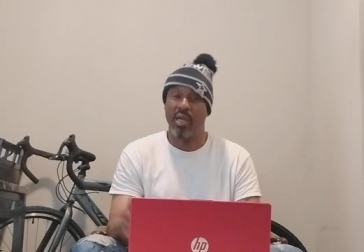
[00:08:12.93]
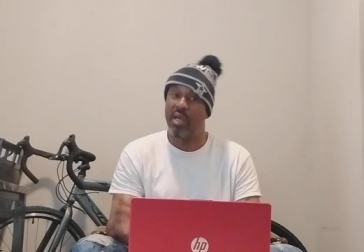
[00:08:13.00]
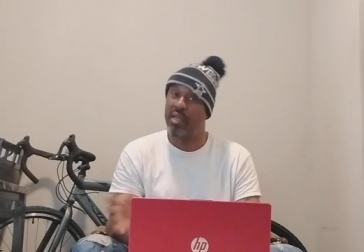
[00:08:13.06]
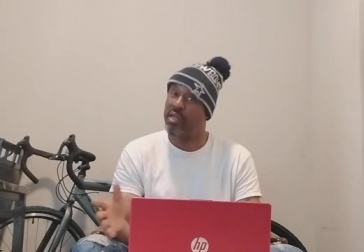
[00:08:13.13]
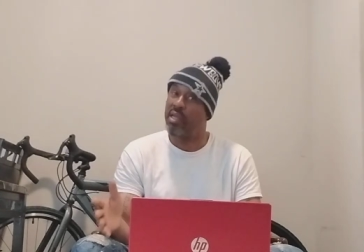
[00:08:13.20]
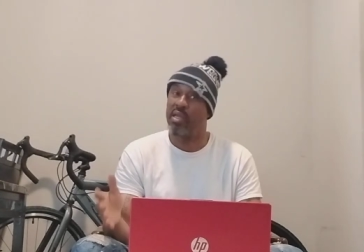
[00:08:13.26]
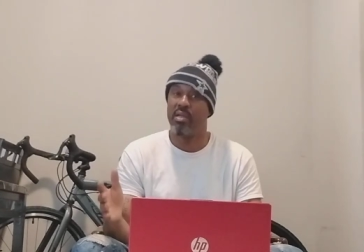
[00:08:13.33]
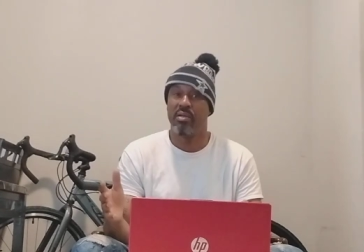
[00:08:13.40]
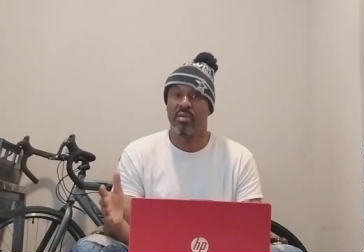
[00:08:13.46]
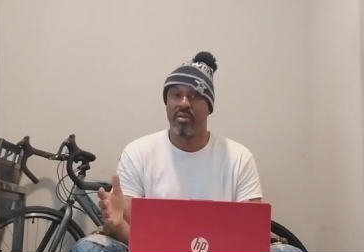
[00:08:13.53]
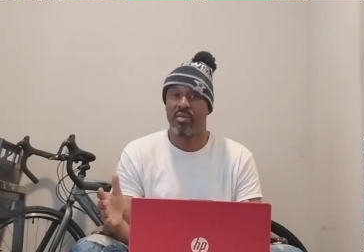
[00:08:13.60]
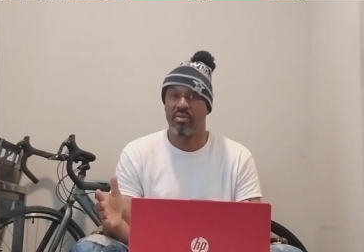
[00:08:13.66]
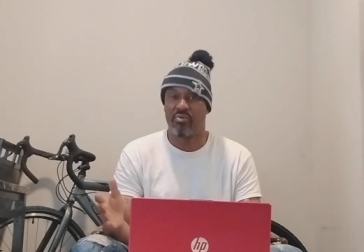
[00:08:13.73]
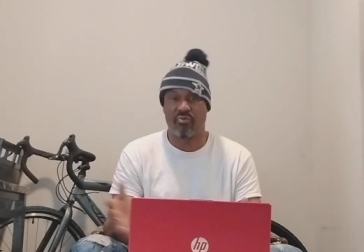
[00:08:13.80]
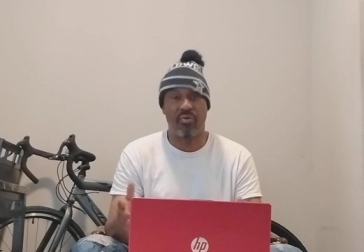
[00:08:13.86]
and they
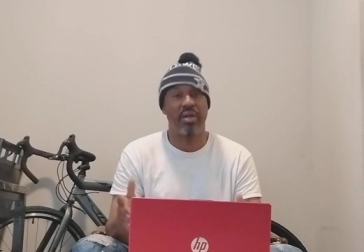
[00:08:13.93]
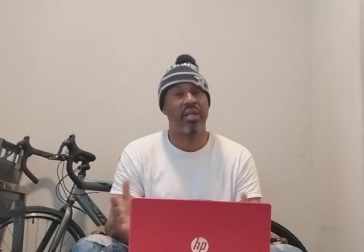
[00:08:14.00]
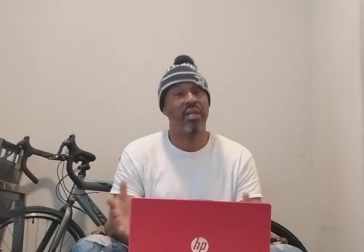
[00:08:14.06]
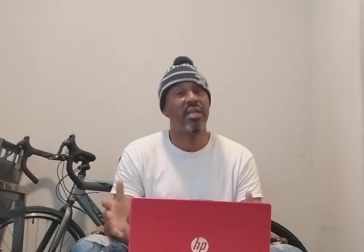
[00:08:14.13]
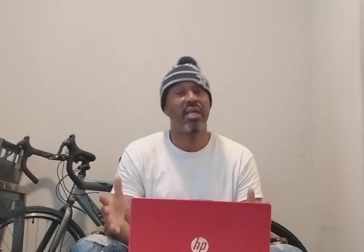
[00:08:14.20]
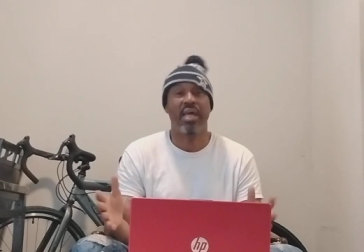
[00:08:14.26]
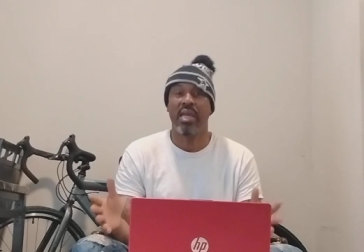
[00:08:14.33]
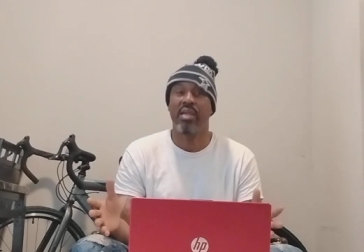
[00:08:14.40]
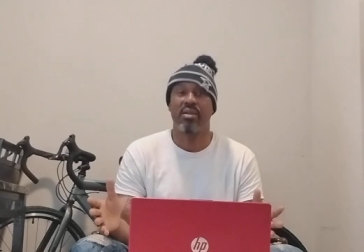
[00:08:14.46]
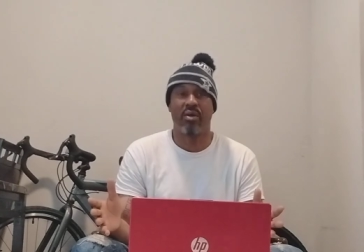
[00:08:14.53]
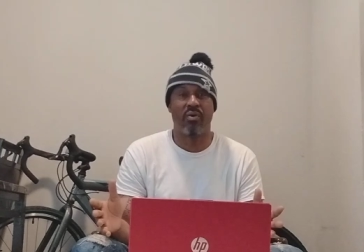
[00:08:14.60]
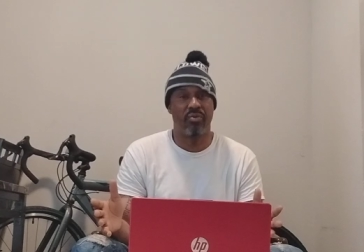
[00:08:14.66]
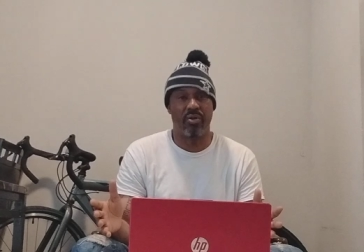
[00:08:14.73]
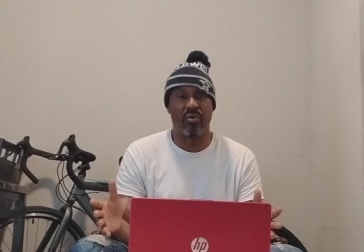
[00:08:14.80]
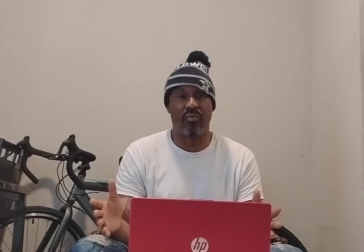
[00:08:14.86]
strictly hating
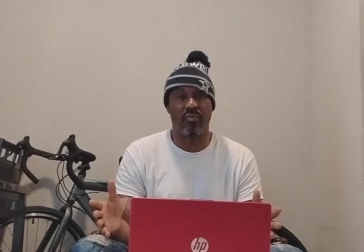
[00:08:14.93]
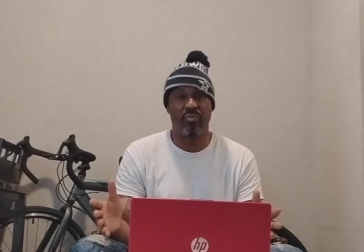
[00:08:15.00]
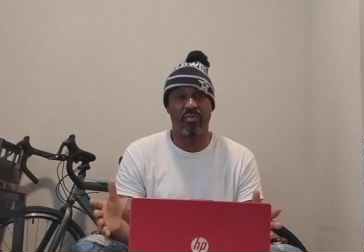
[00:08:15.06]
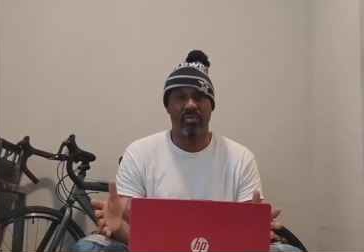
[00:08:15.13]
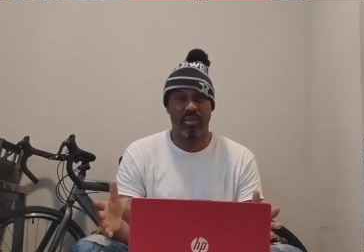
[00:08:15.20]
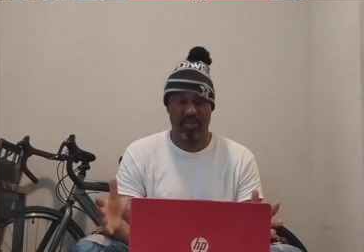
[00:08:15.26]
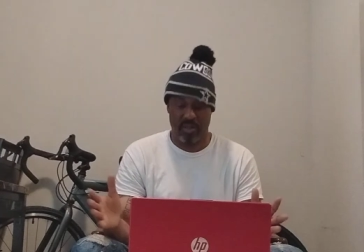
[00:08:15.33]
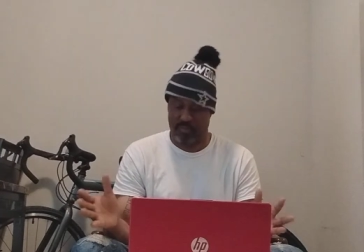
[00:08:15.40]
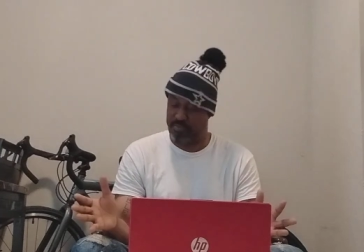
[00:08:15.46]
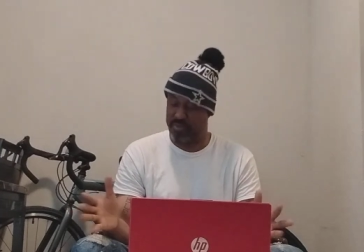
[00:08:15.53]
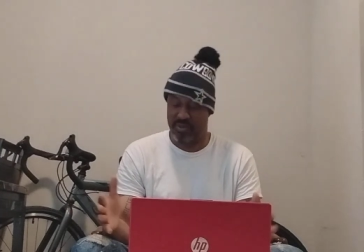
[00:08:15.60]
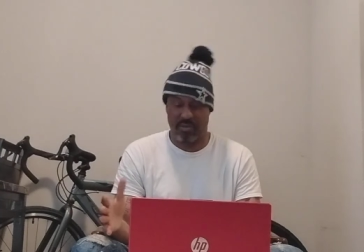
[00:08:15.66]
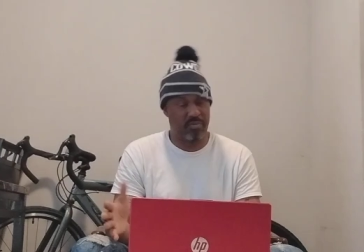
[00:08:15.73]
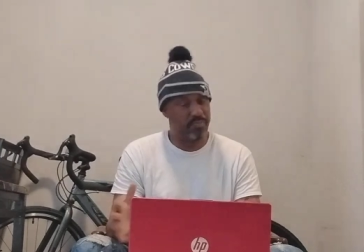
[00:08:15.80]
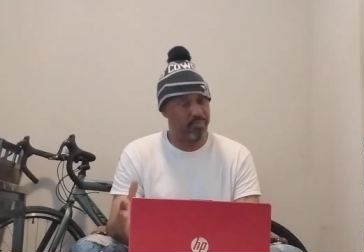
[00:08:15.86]
on you. It's just
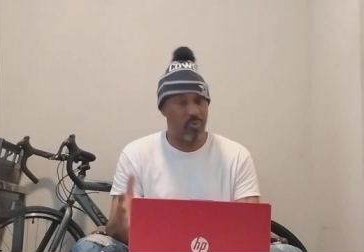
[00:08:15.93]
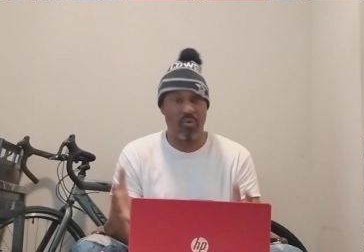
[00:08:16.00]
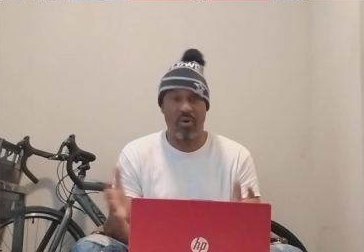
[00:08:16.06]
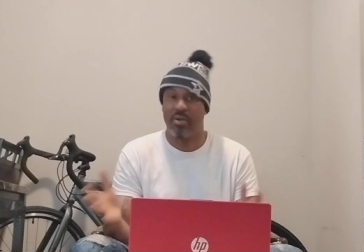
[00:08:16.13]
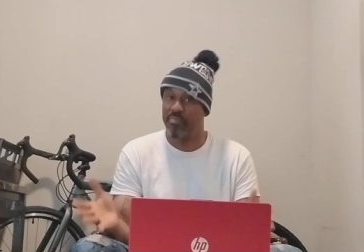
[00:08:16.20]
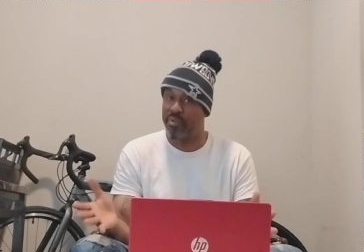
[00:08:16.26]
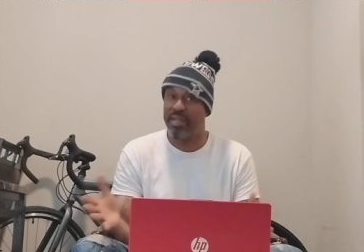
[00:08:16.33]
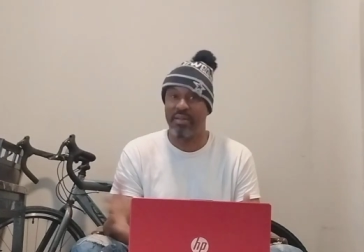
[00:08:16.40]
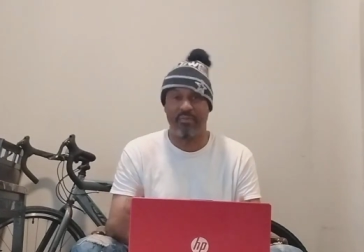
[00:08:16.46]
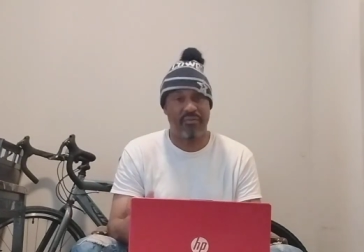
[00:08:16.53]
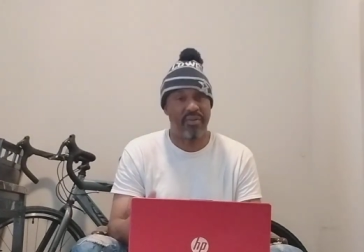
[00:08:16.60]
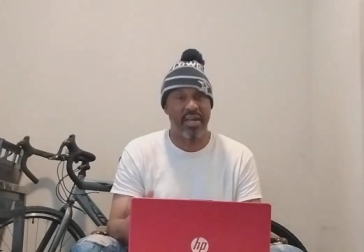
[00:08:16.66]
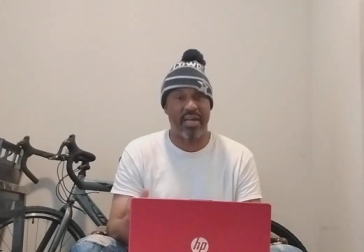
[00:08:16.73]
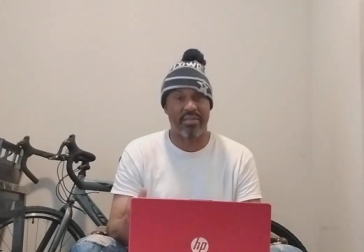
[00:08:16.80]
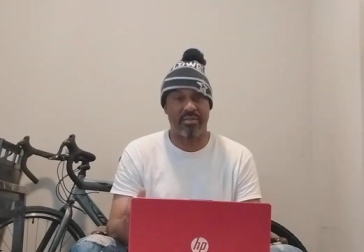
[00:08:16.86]
point blank
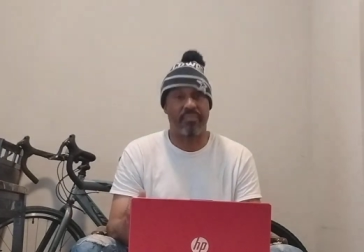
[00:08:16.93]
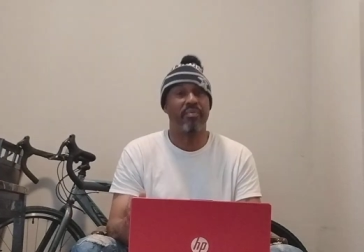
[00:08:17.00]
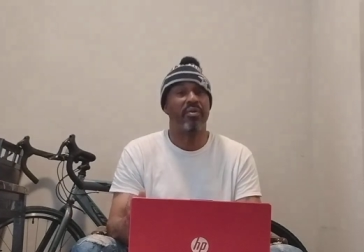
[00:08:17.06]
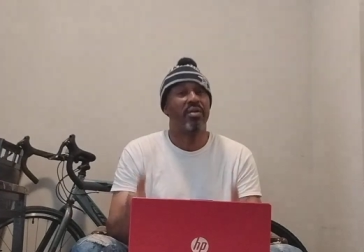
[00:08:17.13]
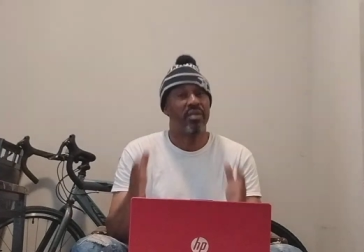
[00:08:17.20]
facts.